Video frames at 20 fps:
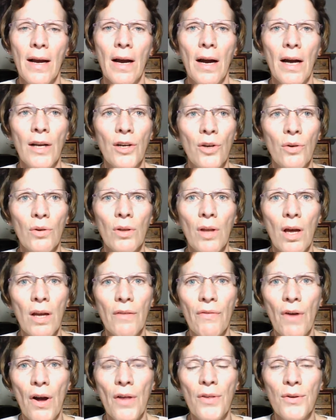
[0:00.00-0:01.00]
I know a lot
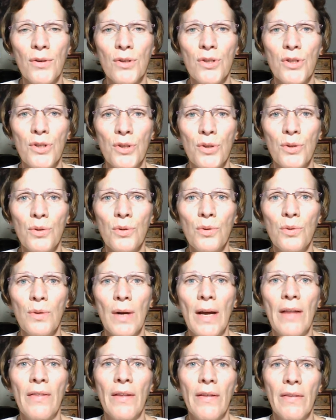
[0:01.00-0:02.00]
of authors do,
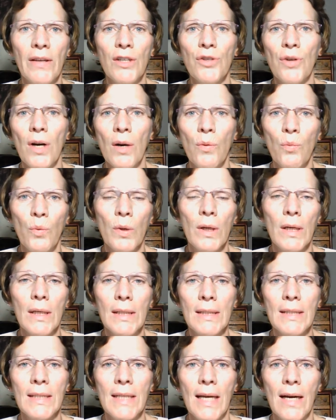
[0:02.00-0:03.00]
and then they try and whittle
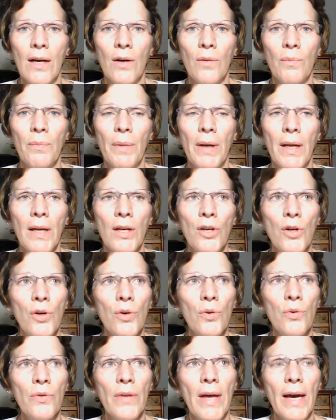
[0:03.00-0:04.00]
it down. But I
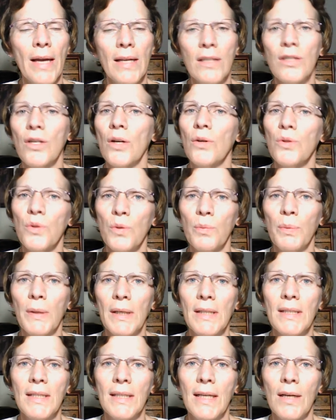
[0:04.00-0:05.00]
know that it's also a
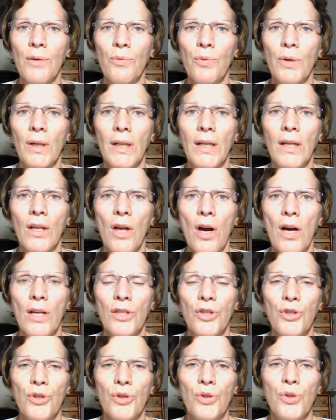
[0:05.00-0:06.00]
place to get really
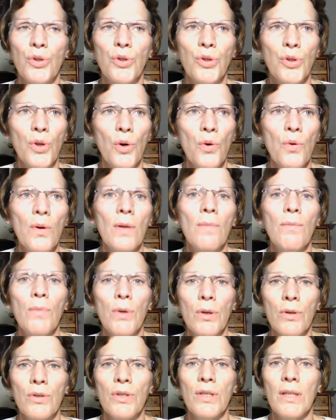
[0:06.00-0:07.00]
lost. You're so
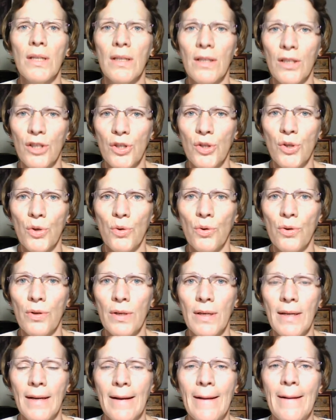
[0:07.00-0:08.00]
immersed in the
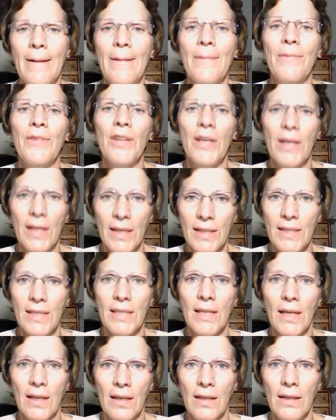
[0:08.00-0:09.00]
story that you get
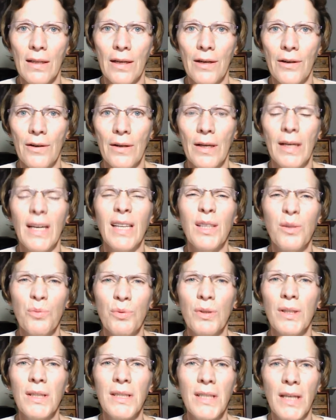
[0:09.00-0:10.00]
stuck in there. It gets
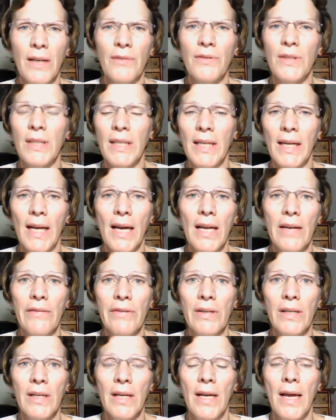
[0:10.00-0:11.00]
really tough to get out of
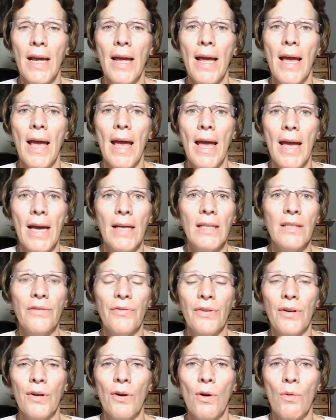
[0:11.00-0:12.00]
it and to
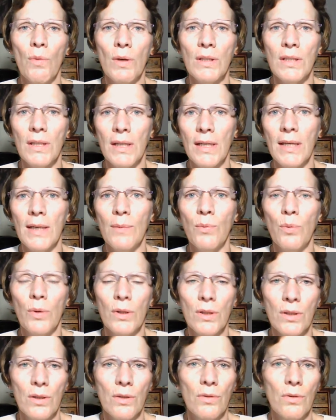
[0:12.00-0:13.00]
figure out what to keep,
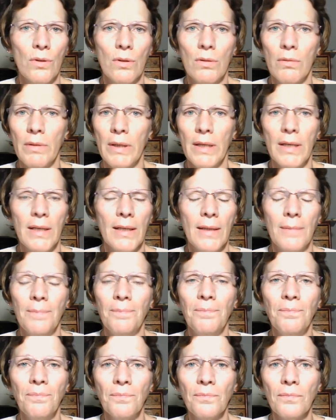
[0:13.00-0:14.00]
what to throw away, and
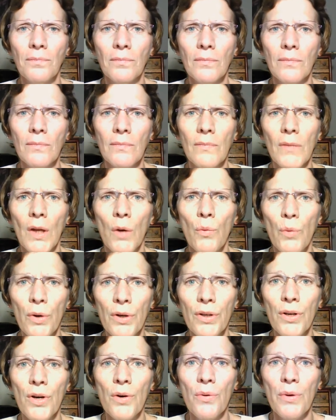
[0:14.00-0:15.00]
where
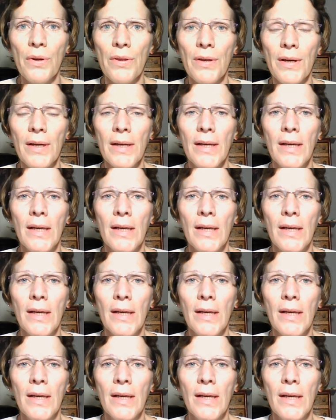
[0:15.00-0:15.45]
to go with it.